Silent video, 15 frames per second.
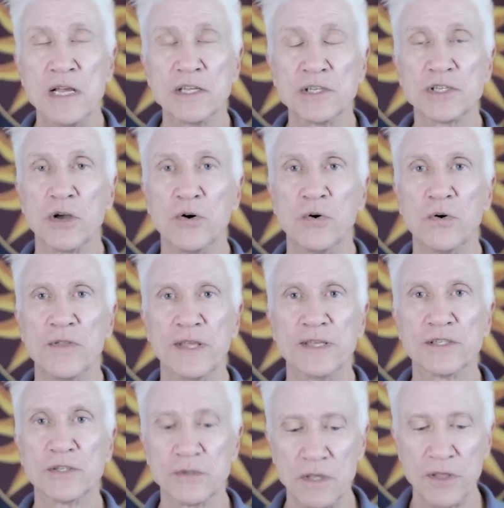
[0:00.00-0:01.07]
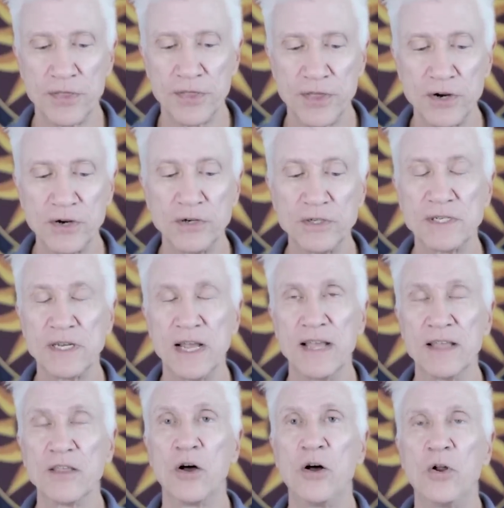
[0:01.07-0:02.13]
So this
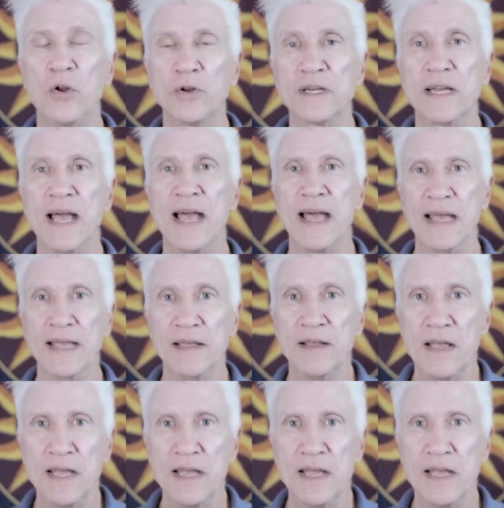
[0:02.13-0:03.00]
Thursday, the whole day,